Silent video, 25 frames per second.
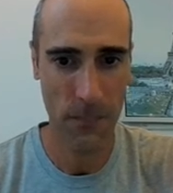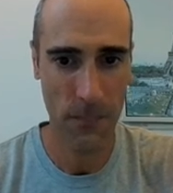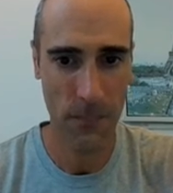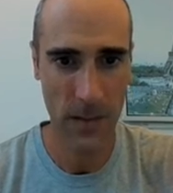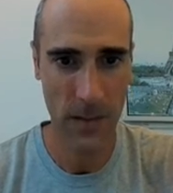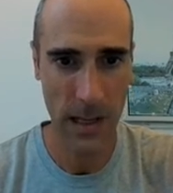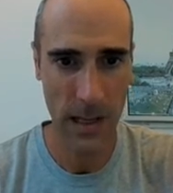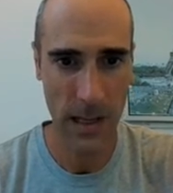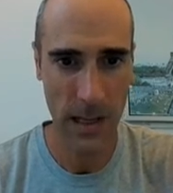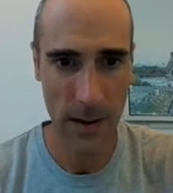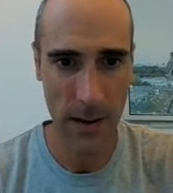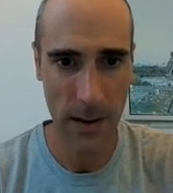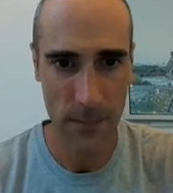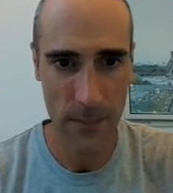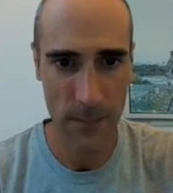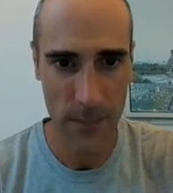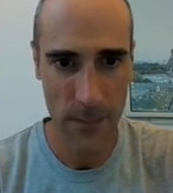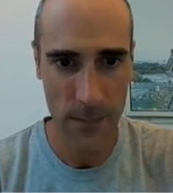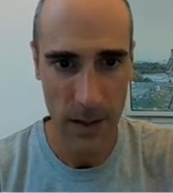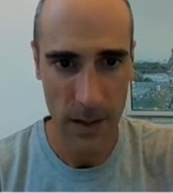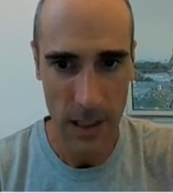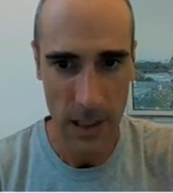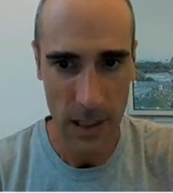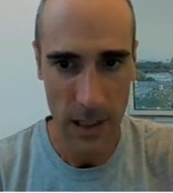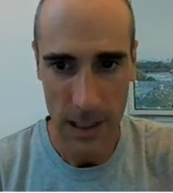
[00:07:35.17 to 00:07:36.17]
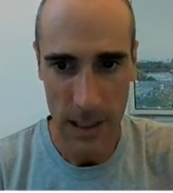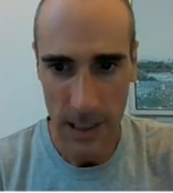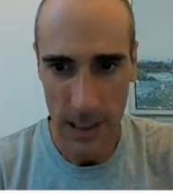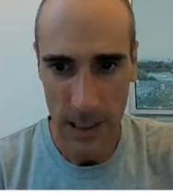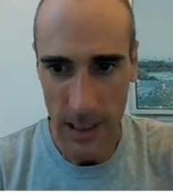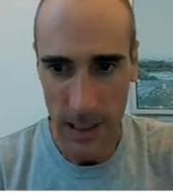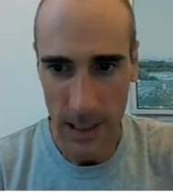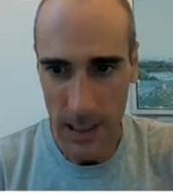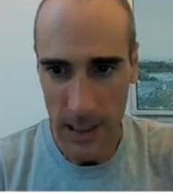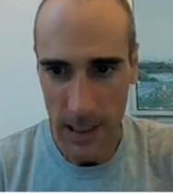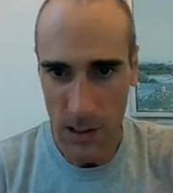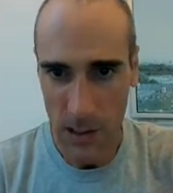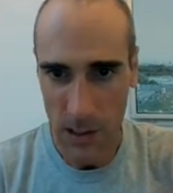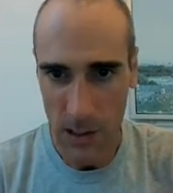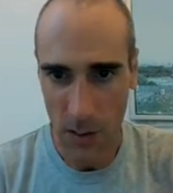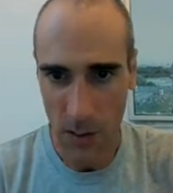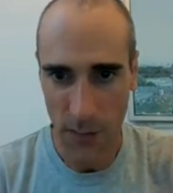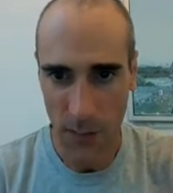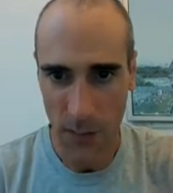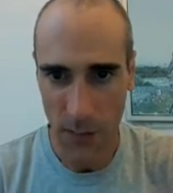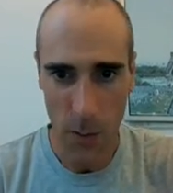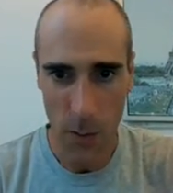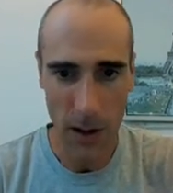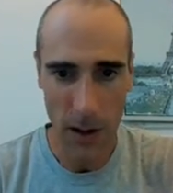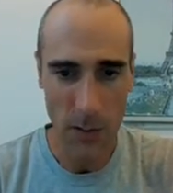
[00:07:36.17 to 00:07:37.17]
Yeah. So
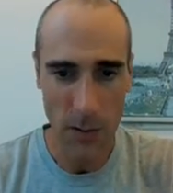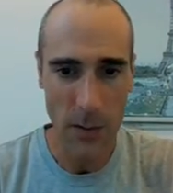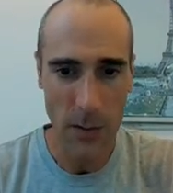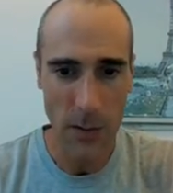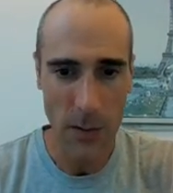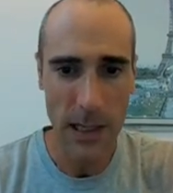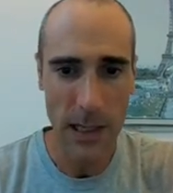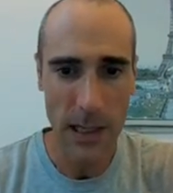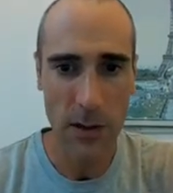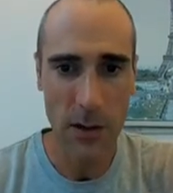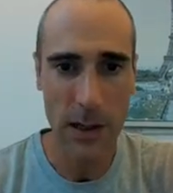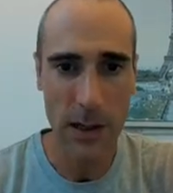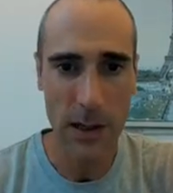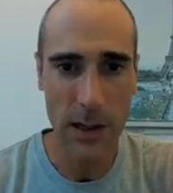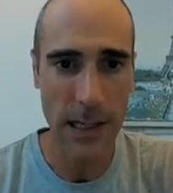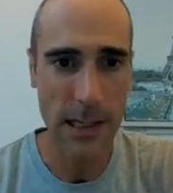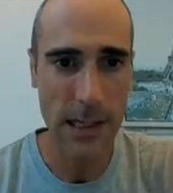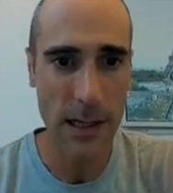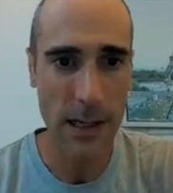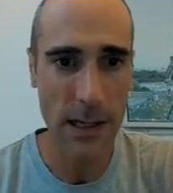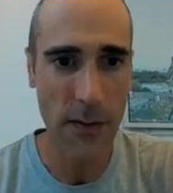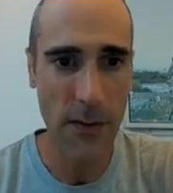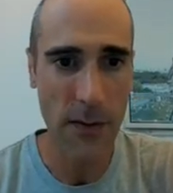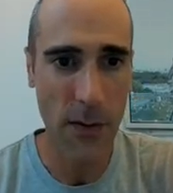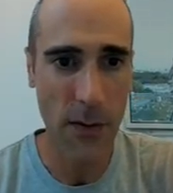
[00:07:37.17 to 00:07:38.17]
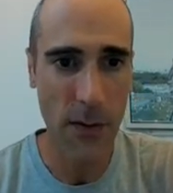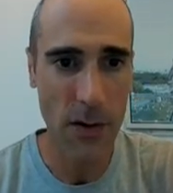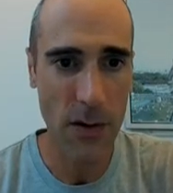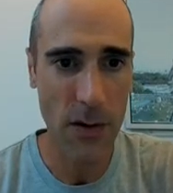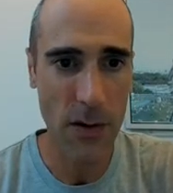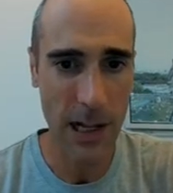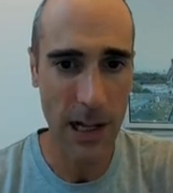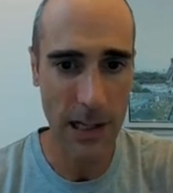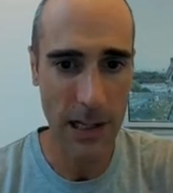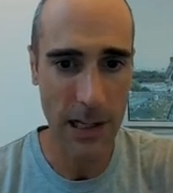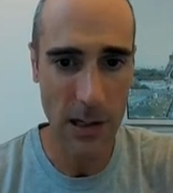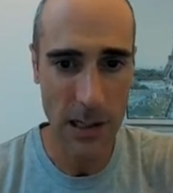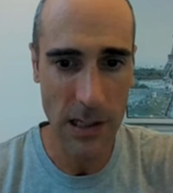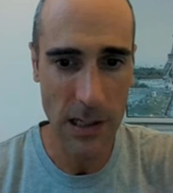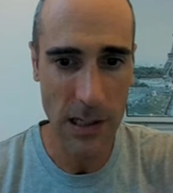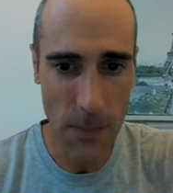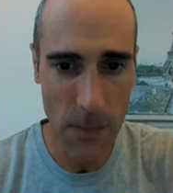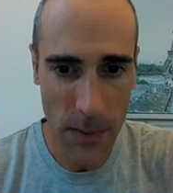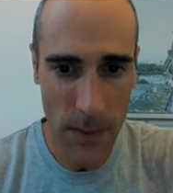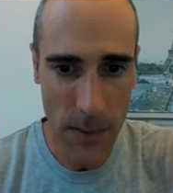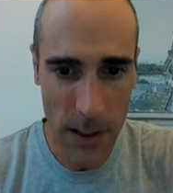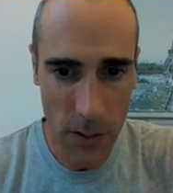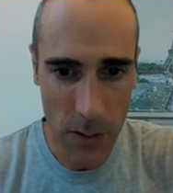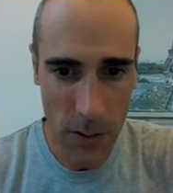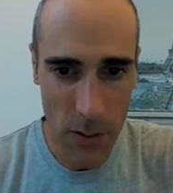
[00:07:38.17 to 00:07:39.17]
for one week, you can see first like the
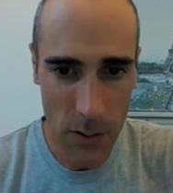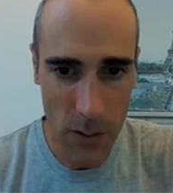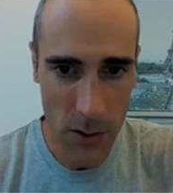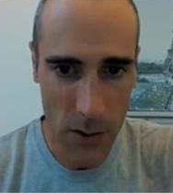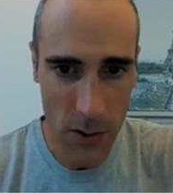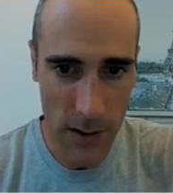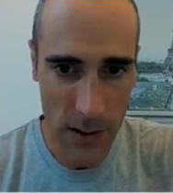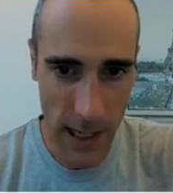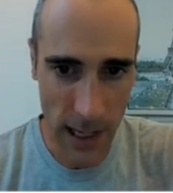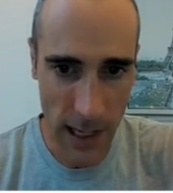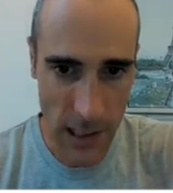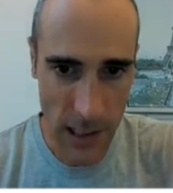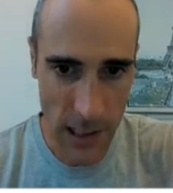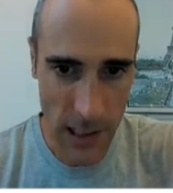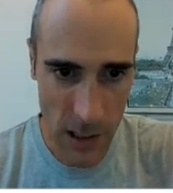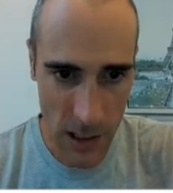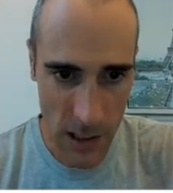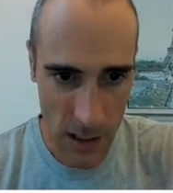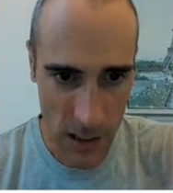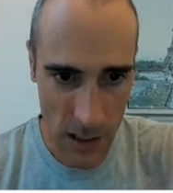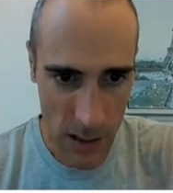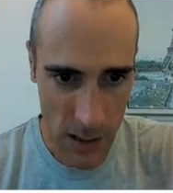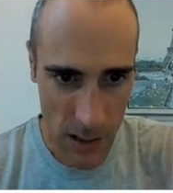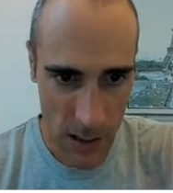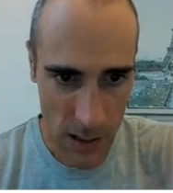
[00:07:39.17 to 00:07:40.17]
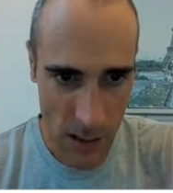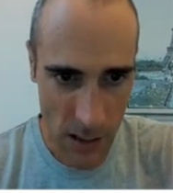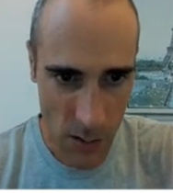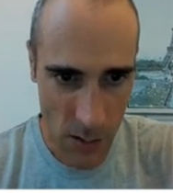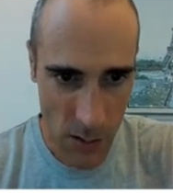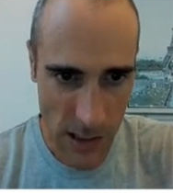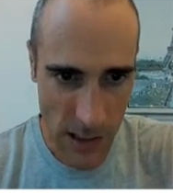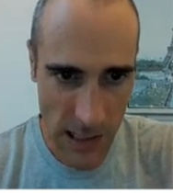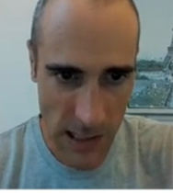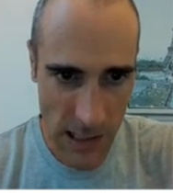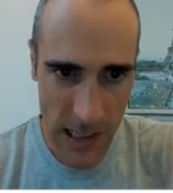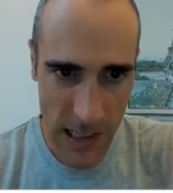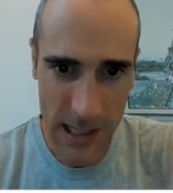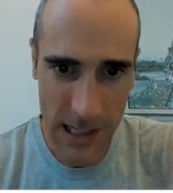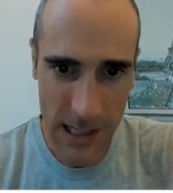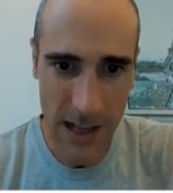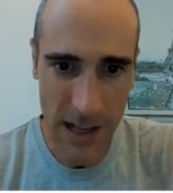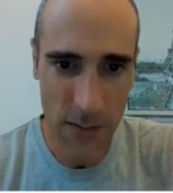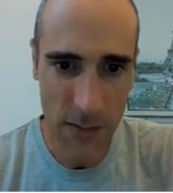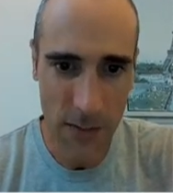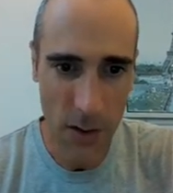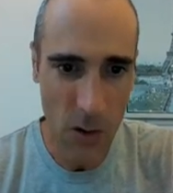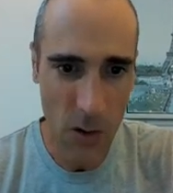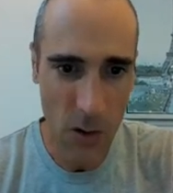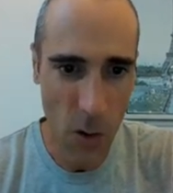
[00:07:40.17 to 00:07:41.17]
CPU usage. So you see it
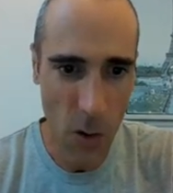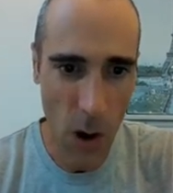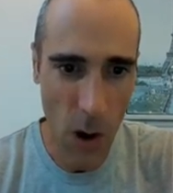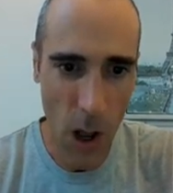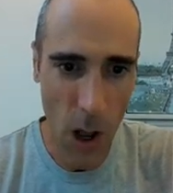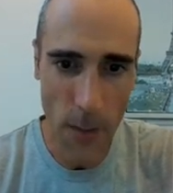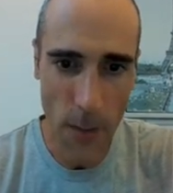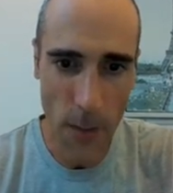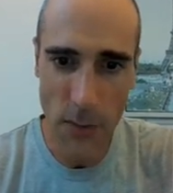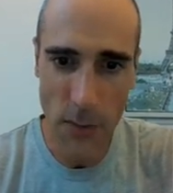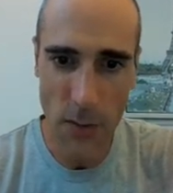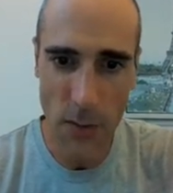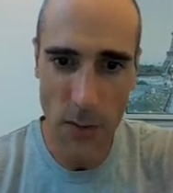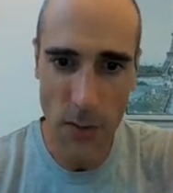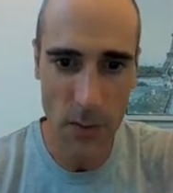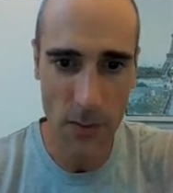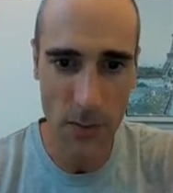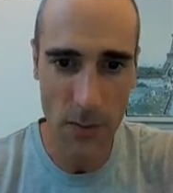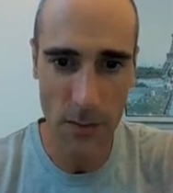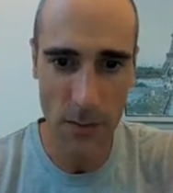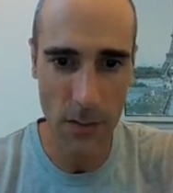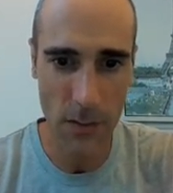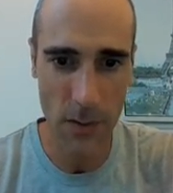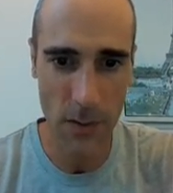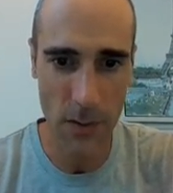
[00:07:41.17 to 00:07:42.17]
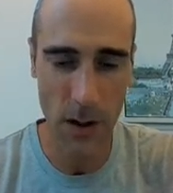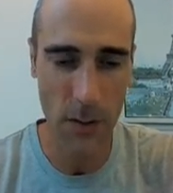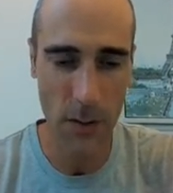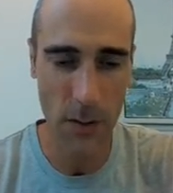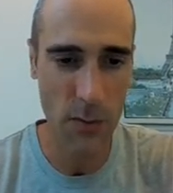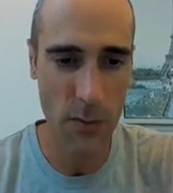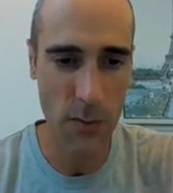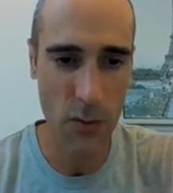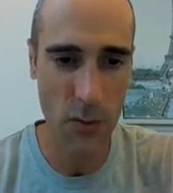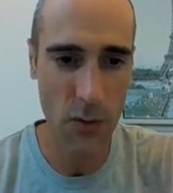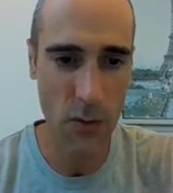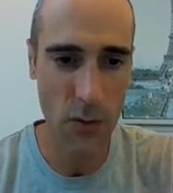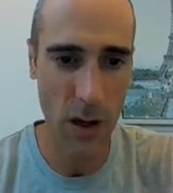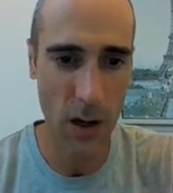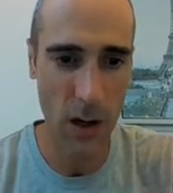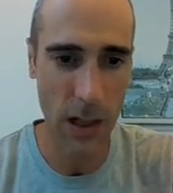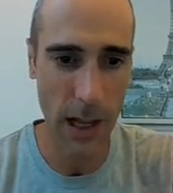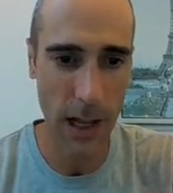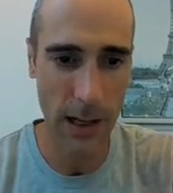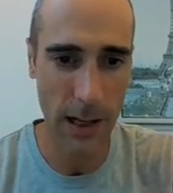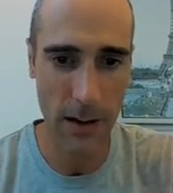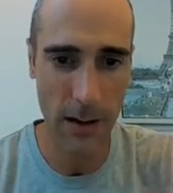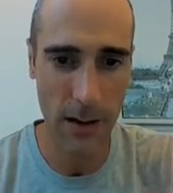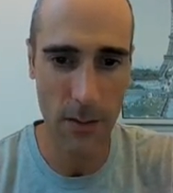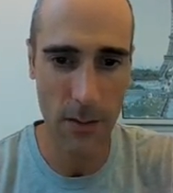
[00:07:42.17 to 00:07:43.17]
never go up up to uh,
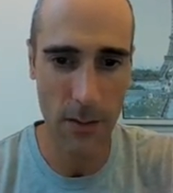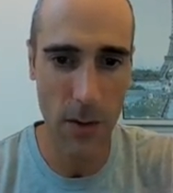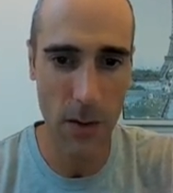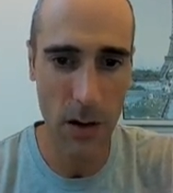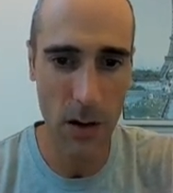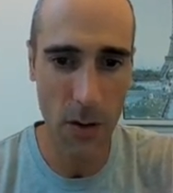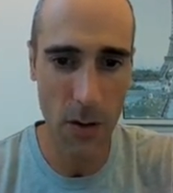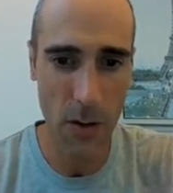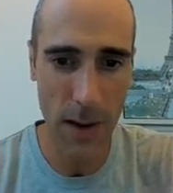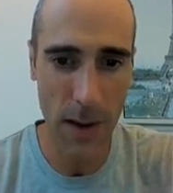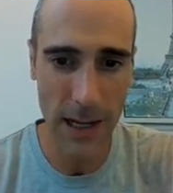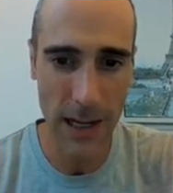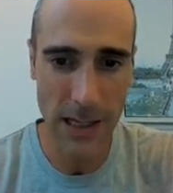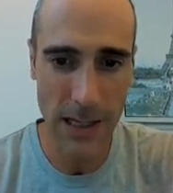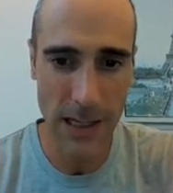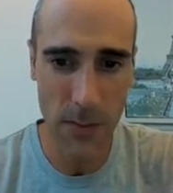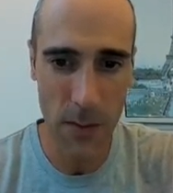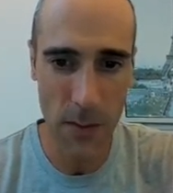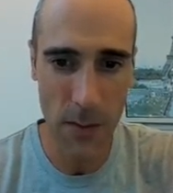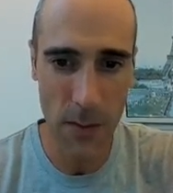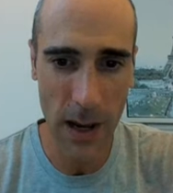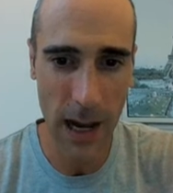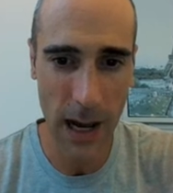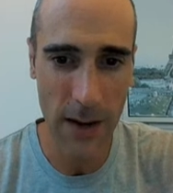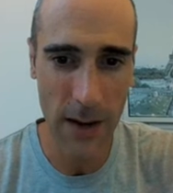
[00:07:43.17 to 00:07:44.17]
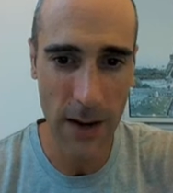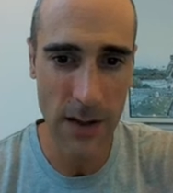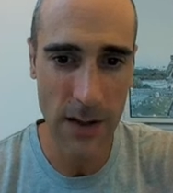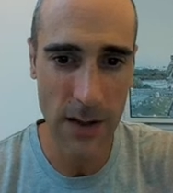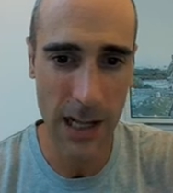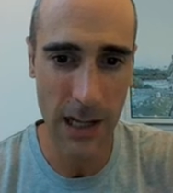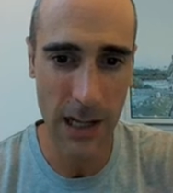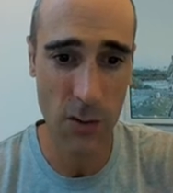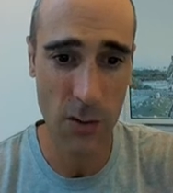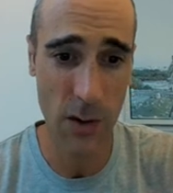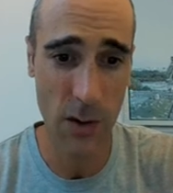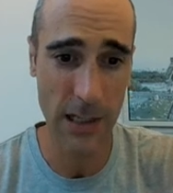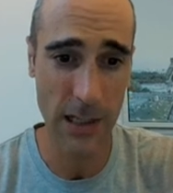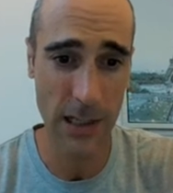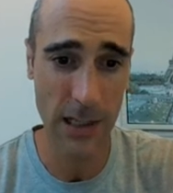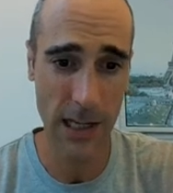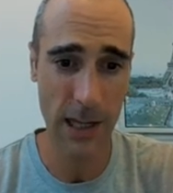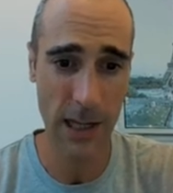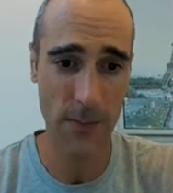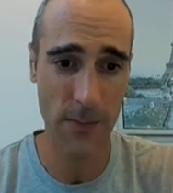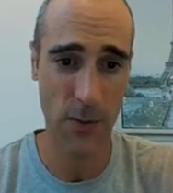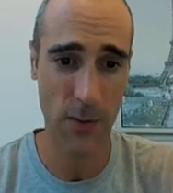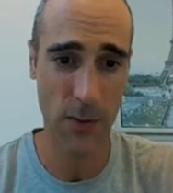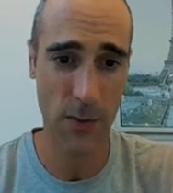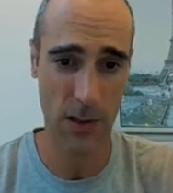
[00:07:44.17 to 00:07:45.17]
like uh, the maximum I have is like
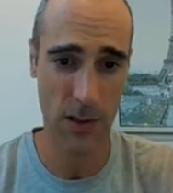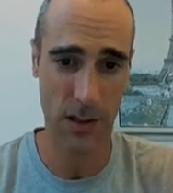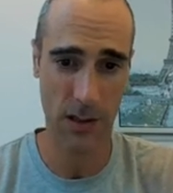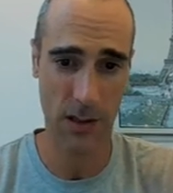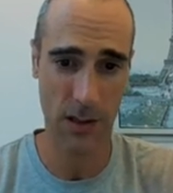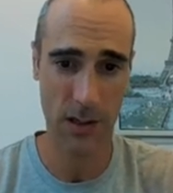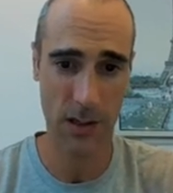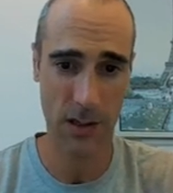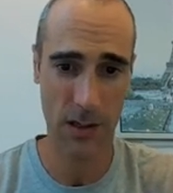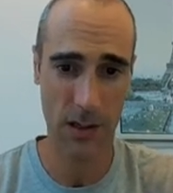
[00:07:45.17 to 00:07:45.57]
28%